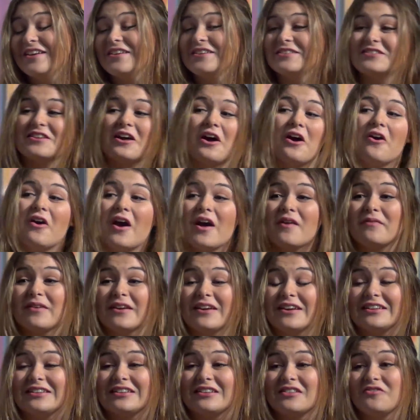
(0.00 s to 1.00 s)
So, I
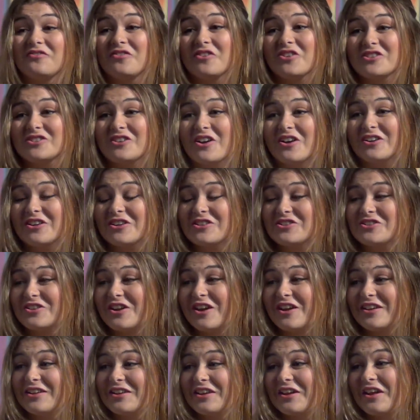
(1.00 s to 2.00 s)
mean, the first audition
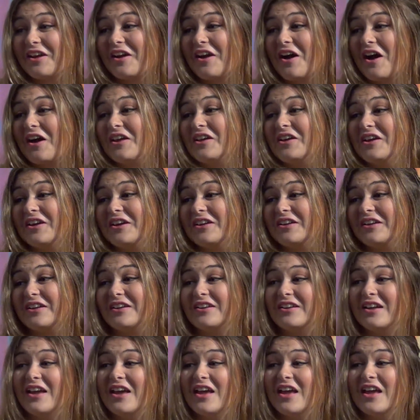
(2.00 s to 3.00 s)
I did, I got in.
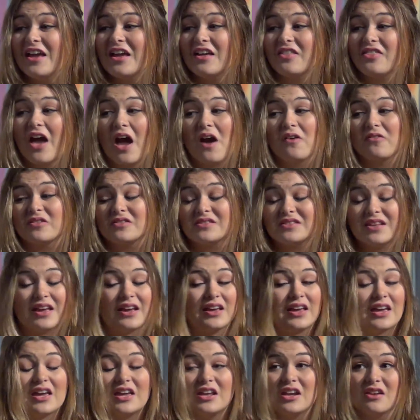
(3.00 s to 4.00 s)
And that was,
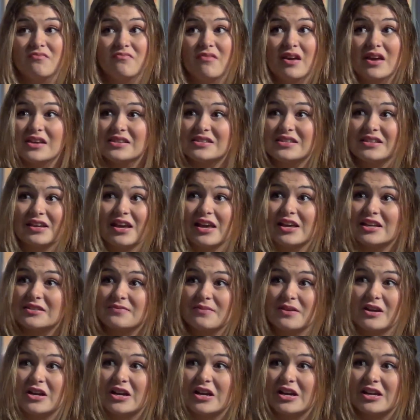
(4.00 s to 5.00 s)
like, an amazing
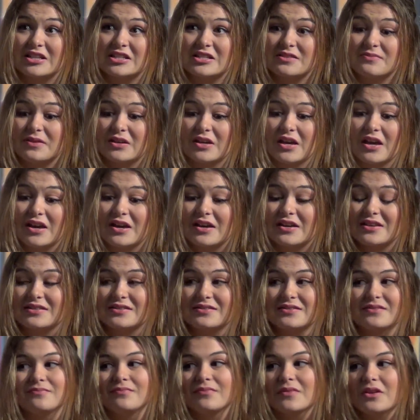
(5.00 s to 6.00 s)
experience
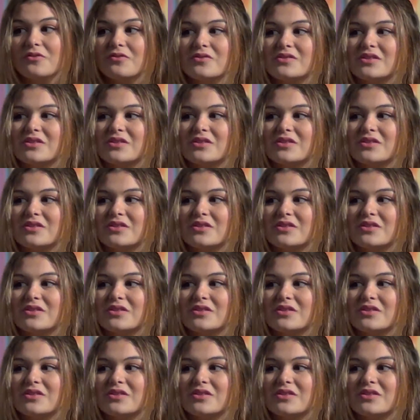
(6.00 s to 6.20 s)
because it